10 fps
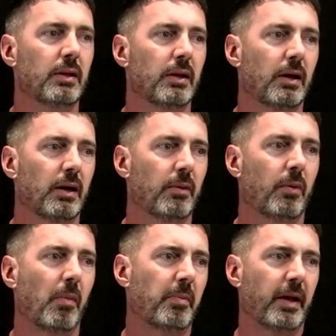what
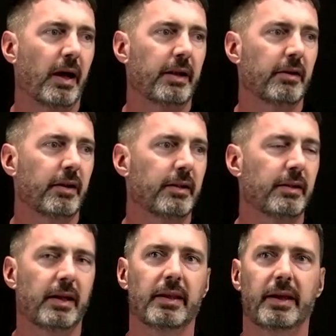might be happening
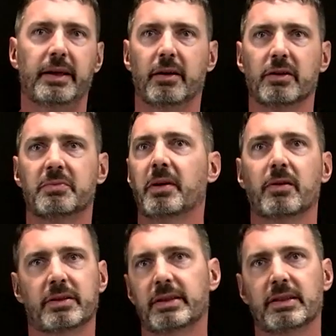in like your sprinkler
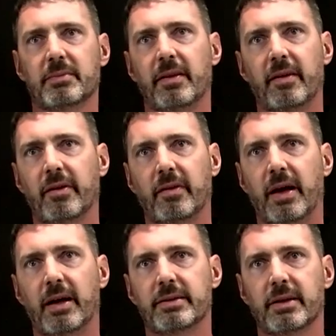system and things like
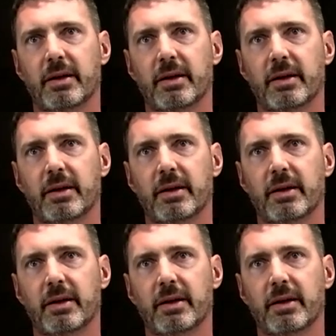that.